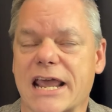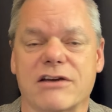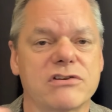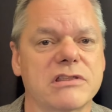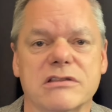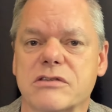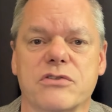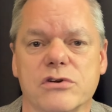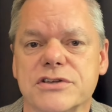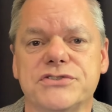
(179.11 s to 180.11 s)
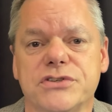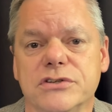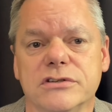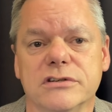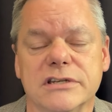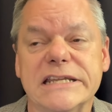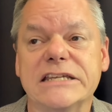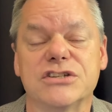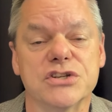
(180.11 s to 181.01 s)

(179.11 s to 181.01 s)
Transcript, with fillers: everything that there is to need to